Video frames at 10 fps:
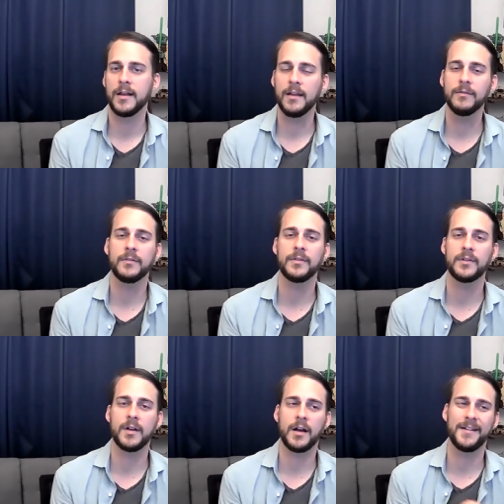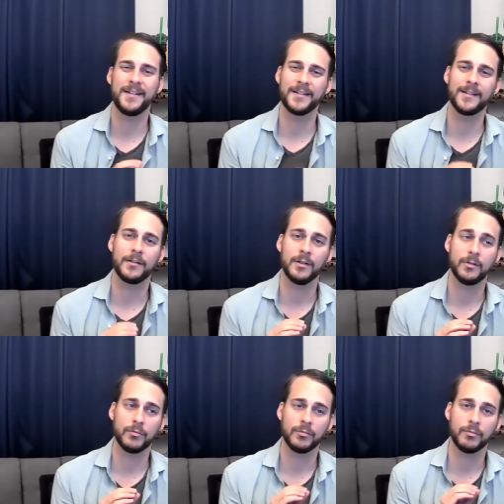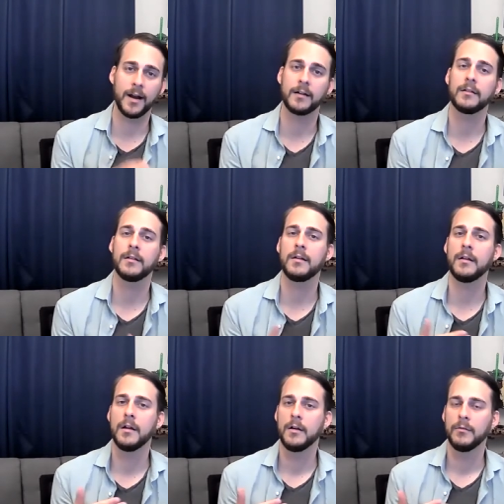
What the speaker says: even if it's not necessarily directly